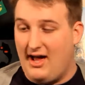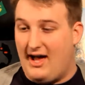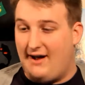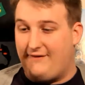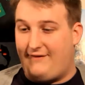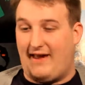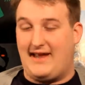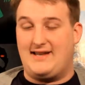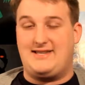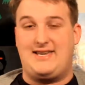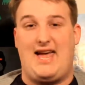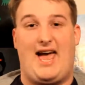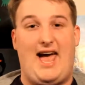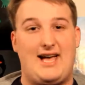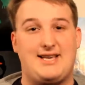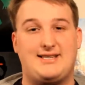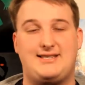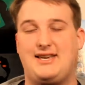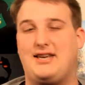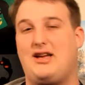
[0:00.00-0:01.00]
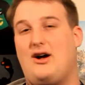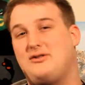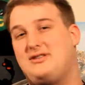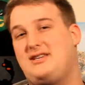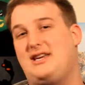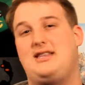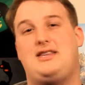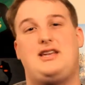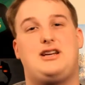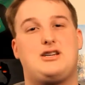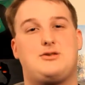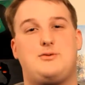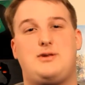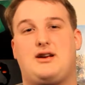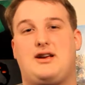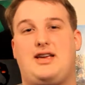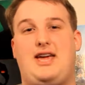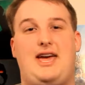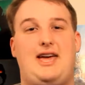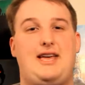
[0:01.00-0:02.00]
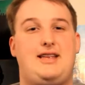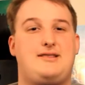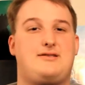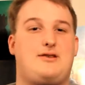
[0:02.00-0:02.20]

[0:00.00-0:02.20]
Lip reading: Fantastic. Go see it in theaters with your kids